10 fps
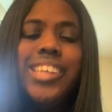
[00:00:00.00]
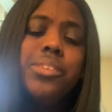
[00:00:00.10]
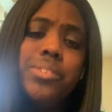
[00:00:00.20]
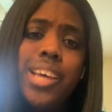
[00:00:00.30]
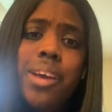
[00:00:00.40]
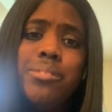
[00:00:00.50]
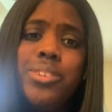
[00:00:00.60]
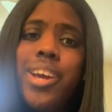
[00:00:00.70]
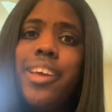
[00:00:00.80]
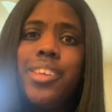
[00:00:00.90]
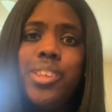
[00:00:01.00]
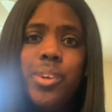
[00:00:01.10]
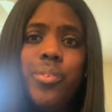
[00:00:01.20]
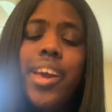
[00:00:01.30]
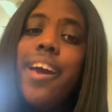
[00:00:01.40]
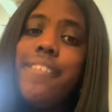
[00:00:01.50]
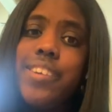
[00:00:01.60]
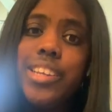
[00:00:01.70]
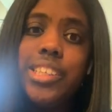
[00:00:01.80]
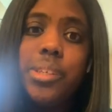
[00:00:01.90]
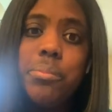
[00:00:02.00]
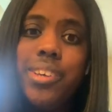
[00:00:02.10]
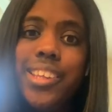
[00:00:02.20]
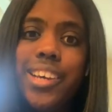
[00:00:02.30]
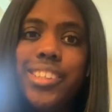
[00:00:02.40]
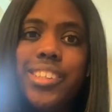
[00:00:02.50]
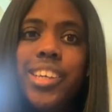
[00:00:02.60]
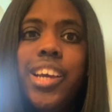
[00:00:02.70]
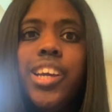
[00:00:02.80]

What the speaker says: Sometimes you have to do whatever needs to be done